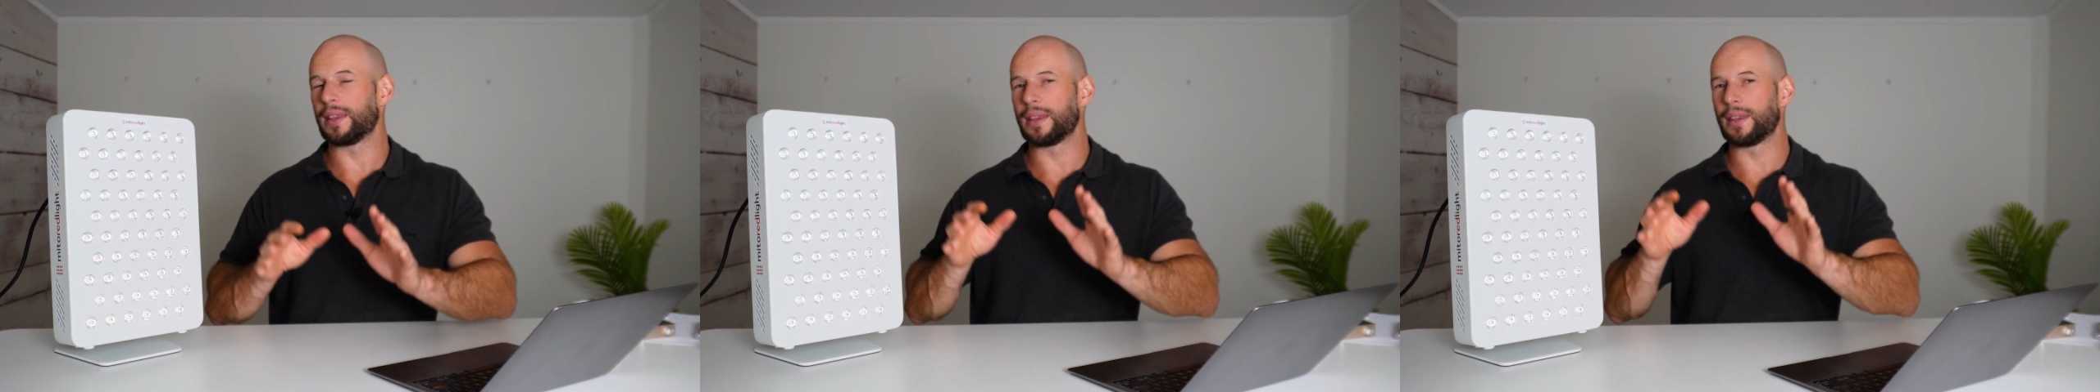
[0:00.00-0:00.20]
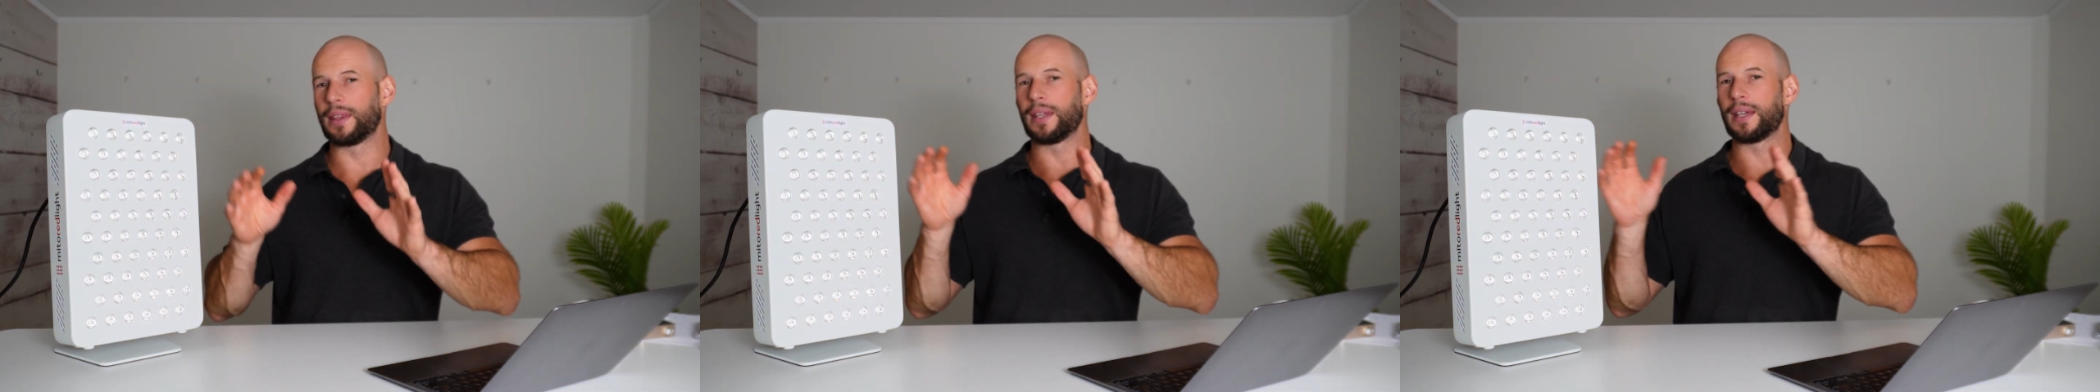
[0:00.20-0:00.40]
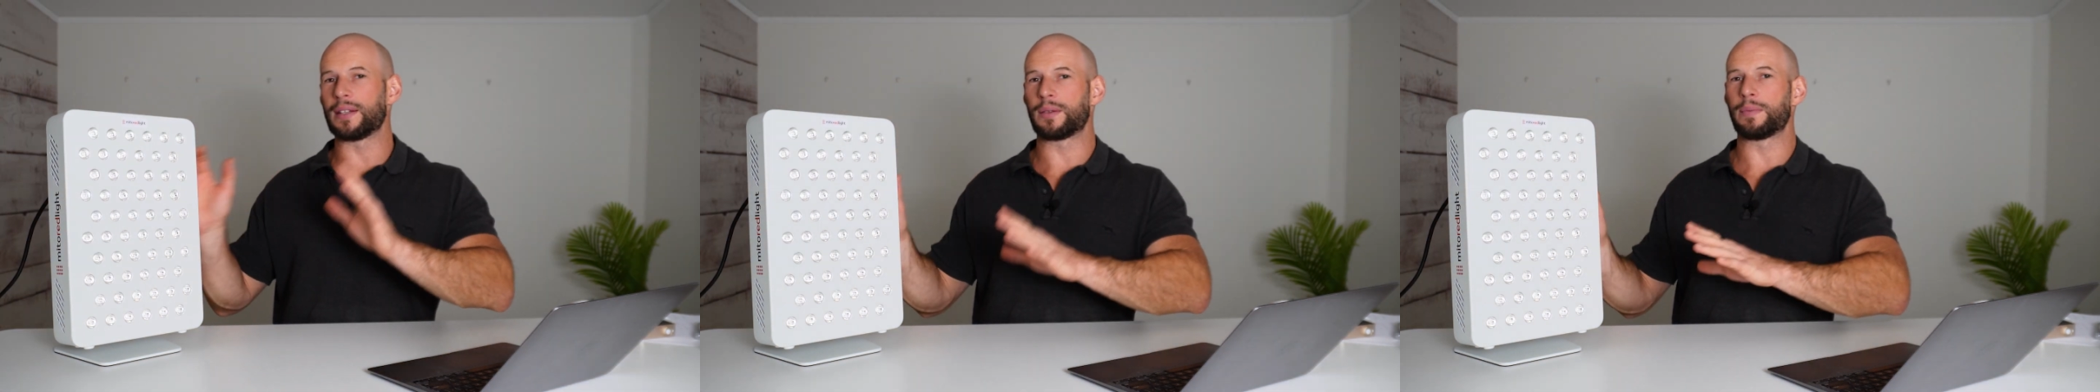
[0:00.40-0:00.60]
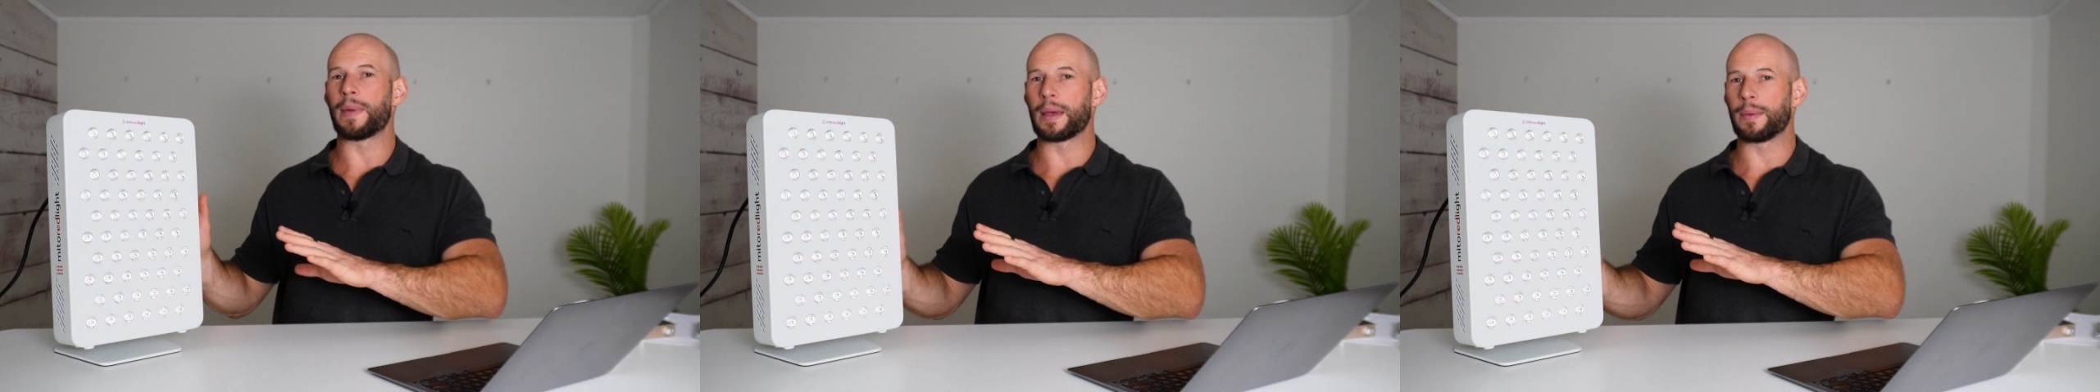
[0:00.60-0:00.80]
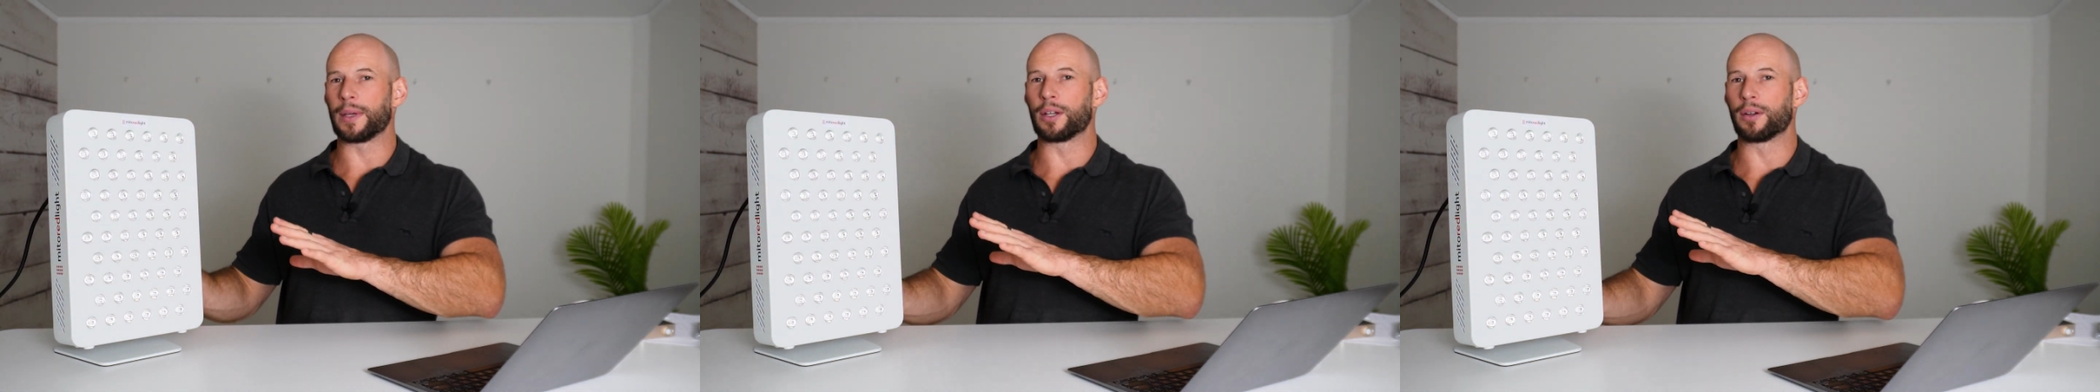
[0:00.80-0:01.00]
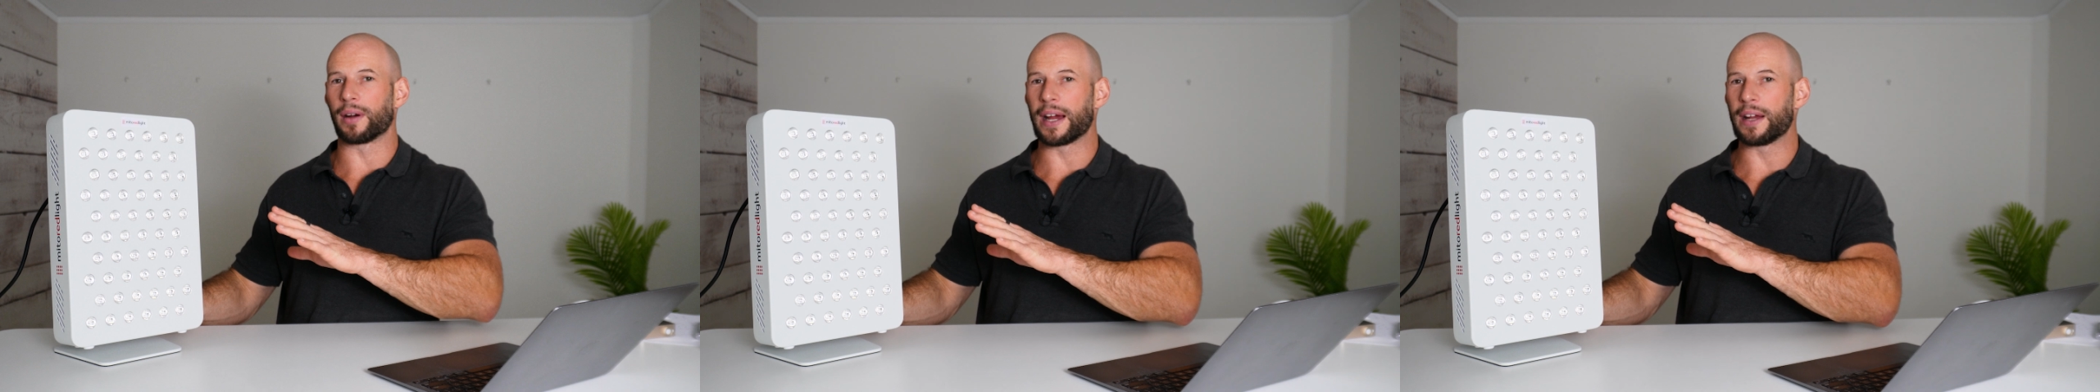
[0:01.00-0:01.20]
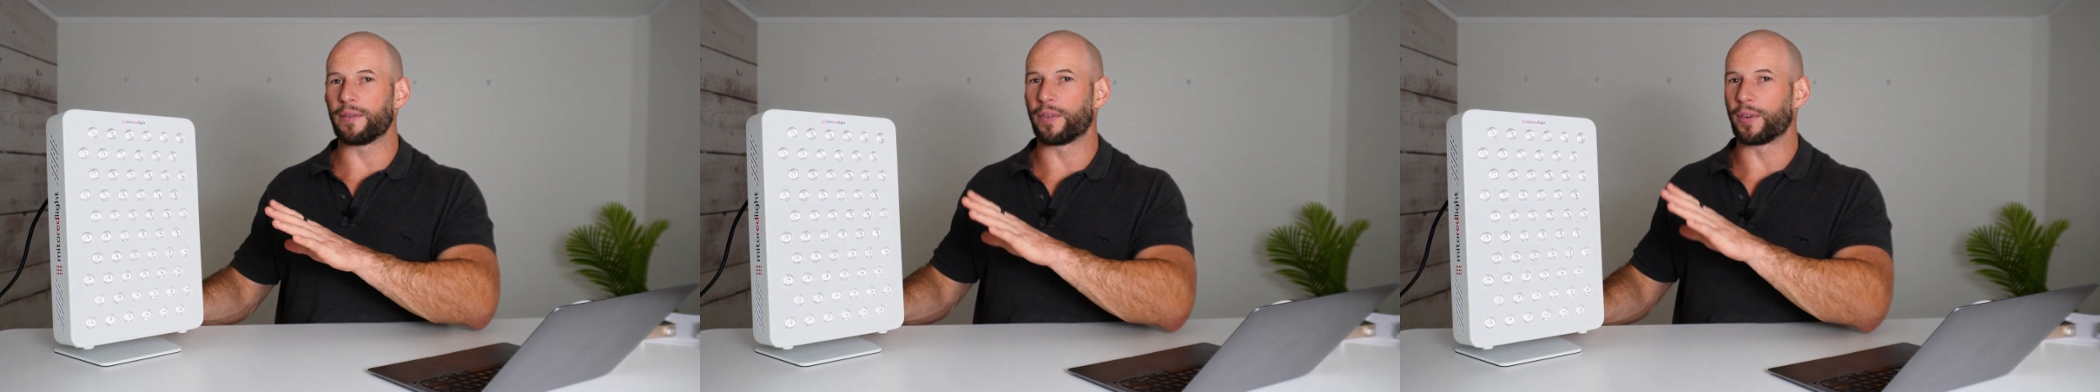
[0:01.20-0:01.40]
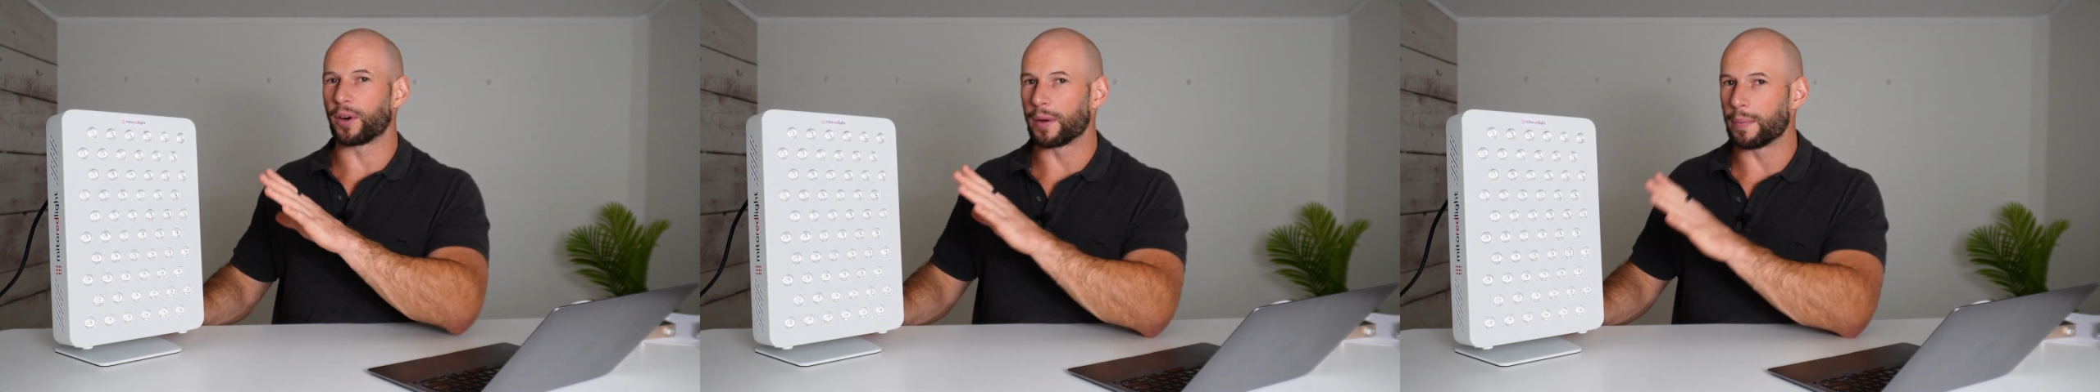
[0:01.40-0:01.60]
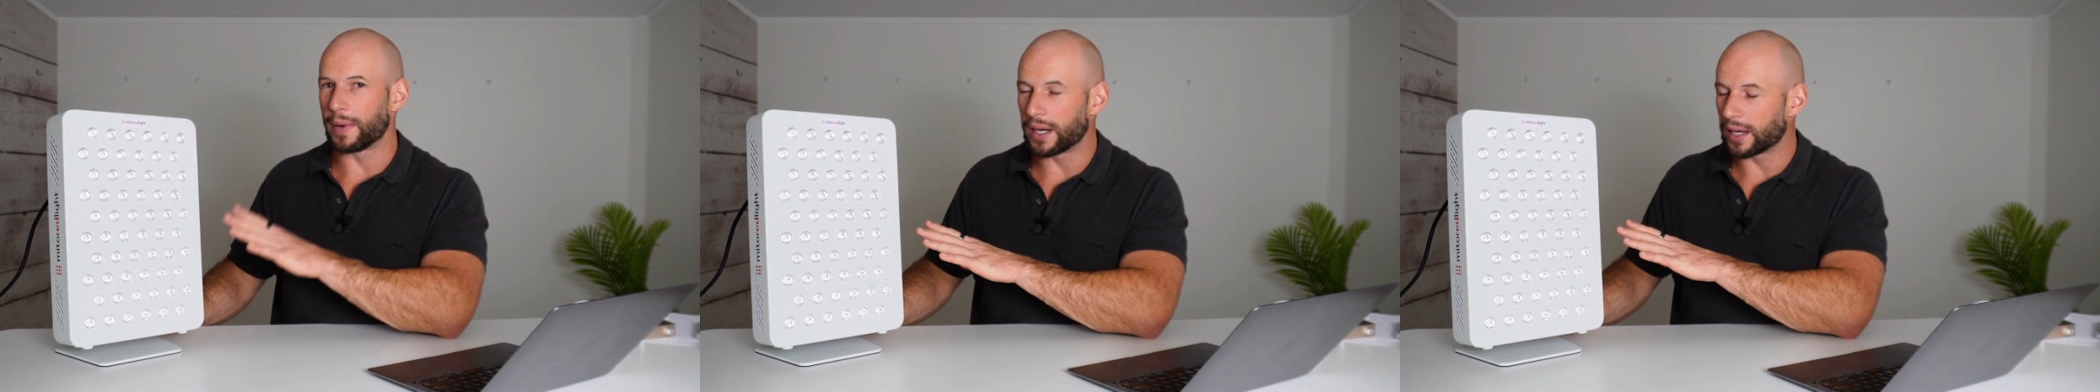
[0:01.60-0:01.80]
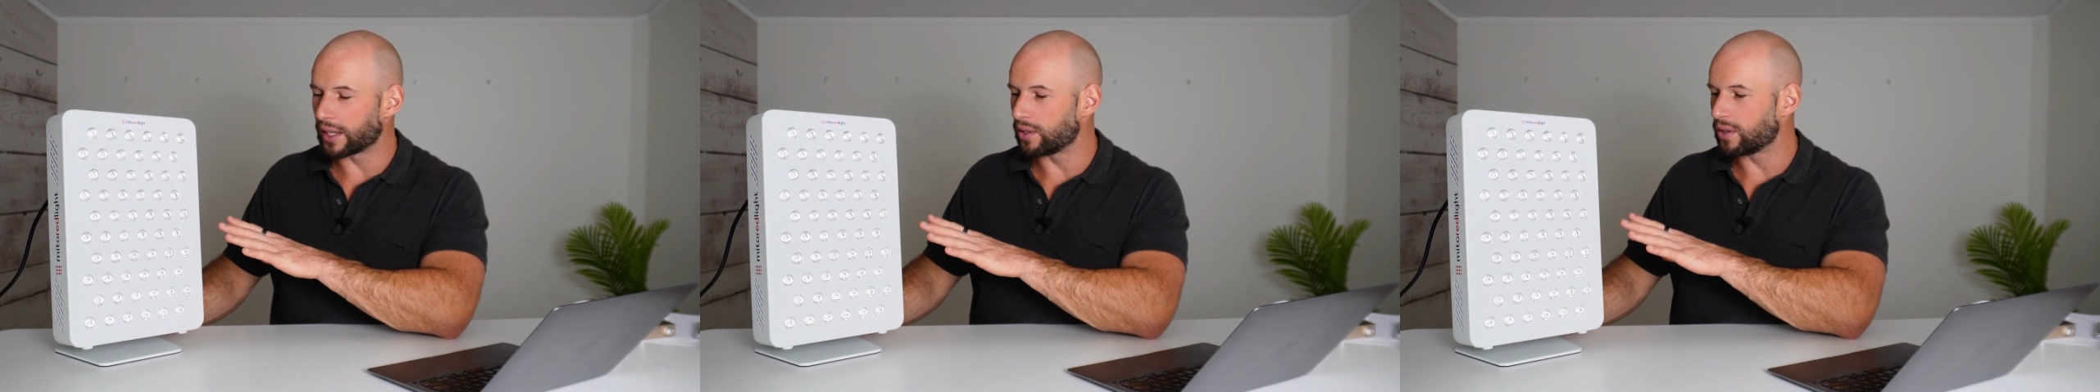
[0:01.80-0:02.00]
this may be great for an
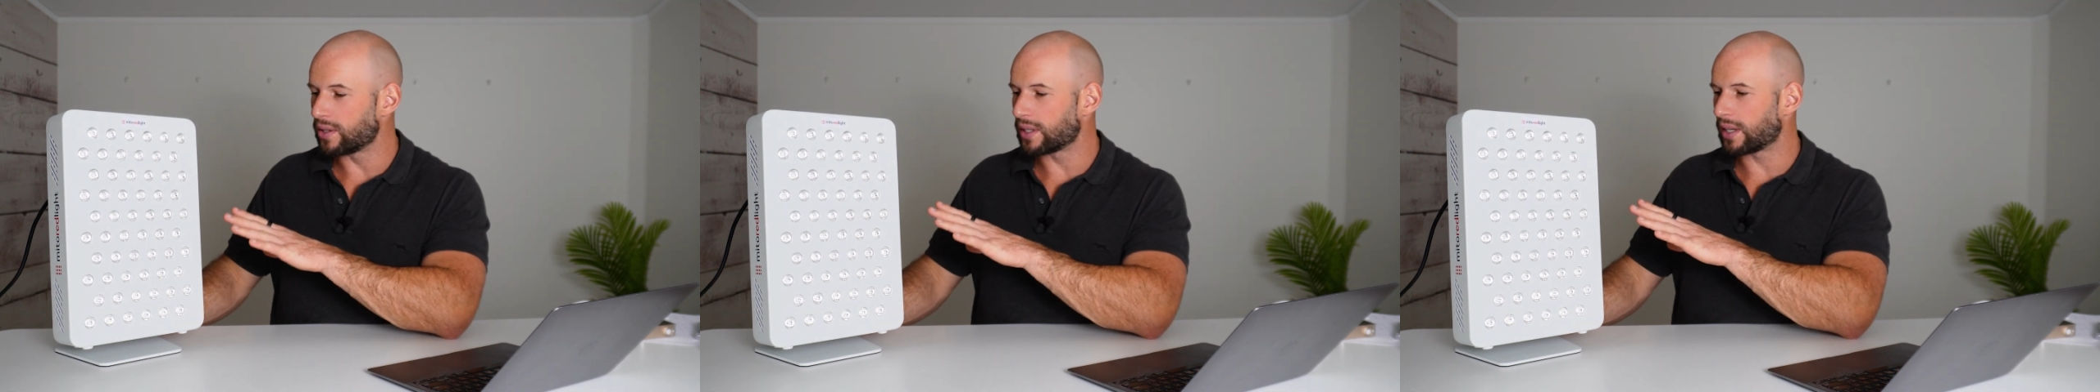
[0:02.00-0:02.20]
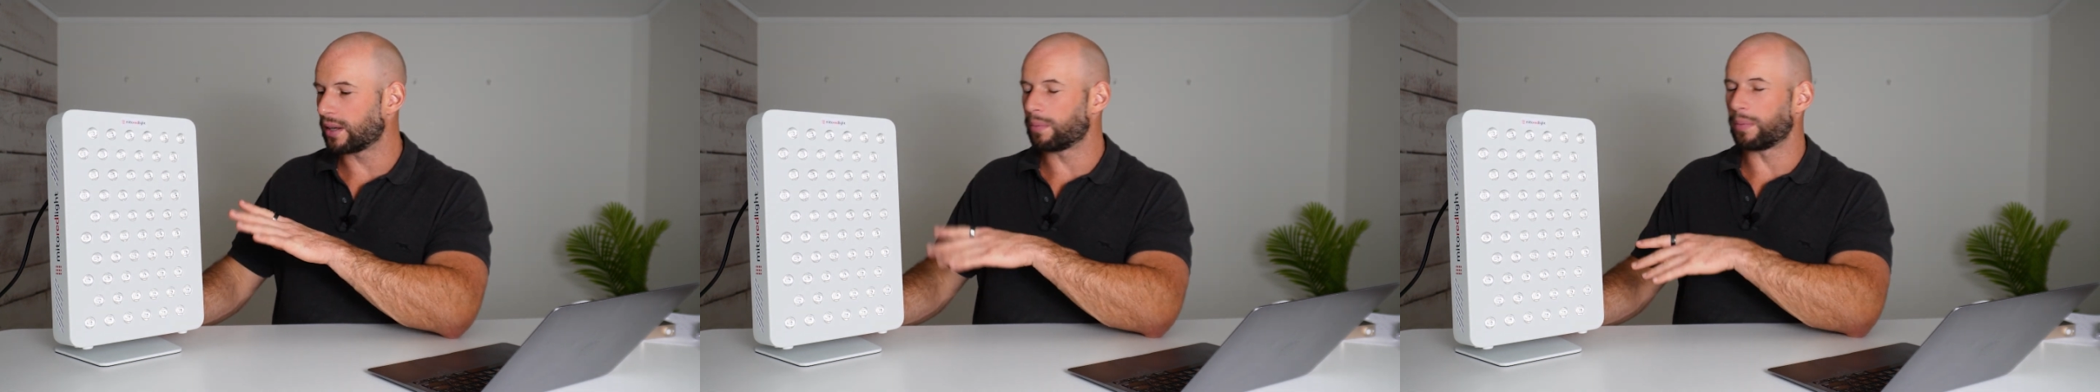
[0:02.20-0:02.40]
American user,